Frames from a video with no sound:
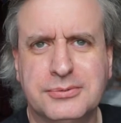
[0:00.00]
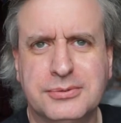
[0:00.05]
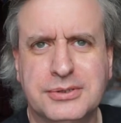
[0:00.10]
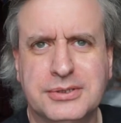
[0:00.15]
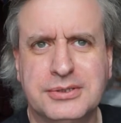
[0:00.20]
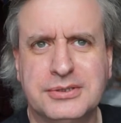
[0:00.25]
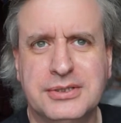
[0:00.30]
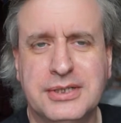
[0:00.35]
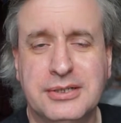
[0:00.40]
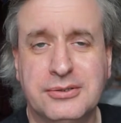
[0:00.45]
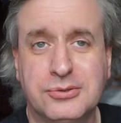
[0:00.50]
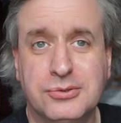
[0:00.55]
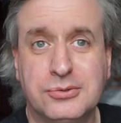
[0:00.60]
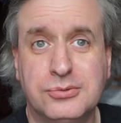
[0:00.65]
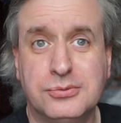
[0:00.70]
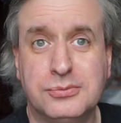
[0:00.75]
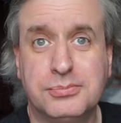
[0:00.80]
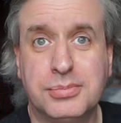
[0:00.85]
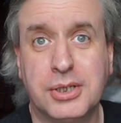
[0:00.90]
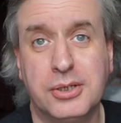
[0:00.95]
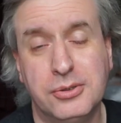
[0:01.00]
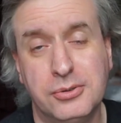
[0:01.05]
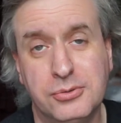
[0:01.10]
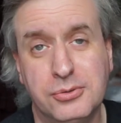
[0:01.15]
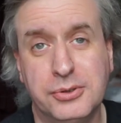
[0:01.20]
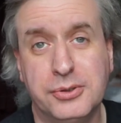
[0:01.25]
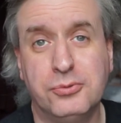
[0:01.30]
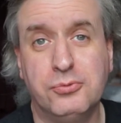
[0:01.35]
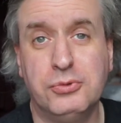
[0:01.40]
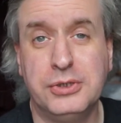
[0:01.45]
which is now called
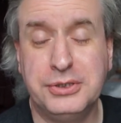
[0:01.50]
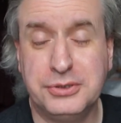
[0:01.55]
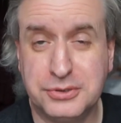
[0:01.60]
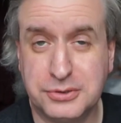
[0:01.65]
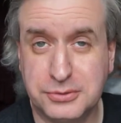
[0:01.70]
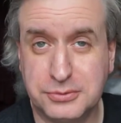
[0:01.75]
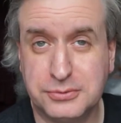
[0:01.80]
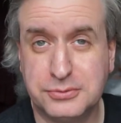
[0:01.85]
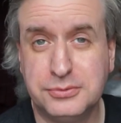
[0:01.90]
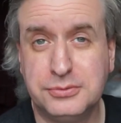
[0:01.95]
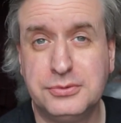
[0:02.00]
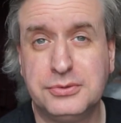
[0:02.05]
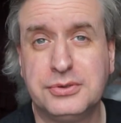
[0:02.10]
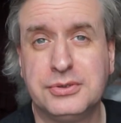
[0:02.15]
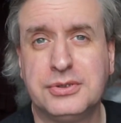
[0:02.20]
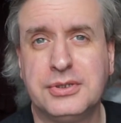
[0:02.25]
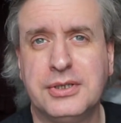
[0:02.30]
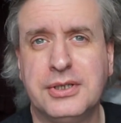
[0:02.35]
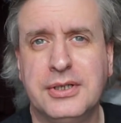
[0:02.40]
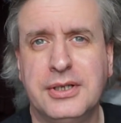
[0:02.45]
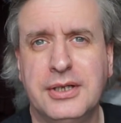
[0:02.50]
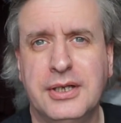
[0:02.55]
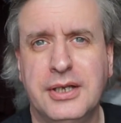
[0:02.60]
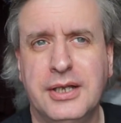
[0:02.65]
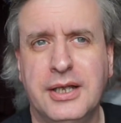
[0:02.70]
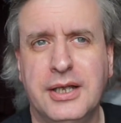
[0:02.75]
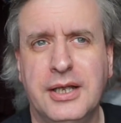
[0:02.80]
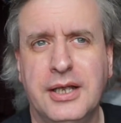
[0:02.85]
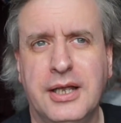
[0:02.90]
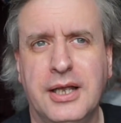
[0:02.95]
Polaroid Originals.
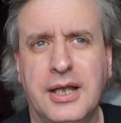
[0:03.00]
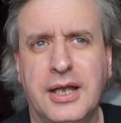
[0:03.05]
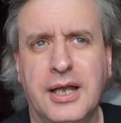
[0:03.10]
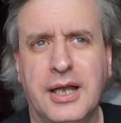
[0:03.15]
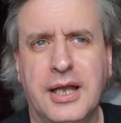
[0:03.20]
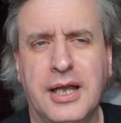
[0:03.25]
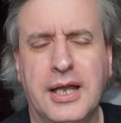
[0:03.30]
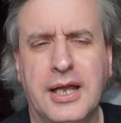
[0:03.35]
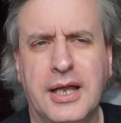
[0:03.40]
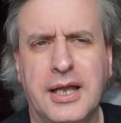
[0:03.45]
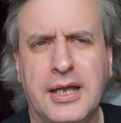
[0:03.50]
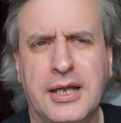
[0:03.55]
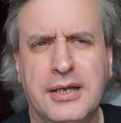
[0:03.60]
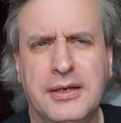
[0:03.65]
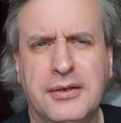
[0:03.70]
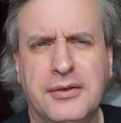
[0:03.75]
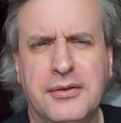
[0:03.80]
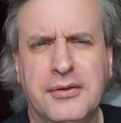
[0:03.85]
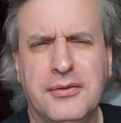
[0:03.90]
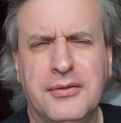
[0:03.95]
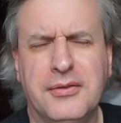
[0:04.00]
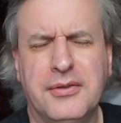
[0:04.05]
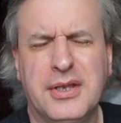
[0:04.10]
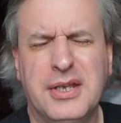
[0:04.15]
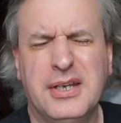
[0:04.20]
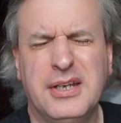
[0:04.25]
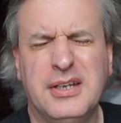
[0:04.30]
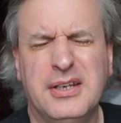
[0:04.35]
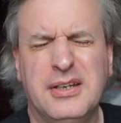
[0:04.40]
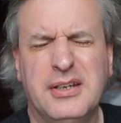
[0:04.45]
And
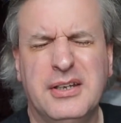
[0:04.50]
then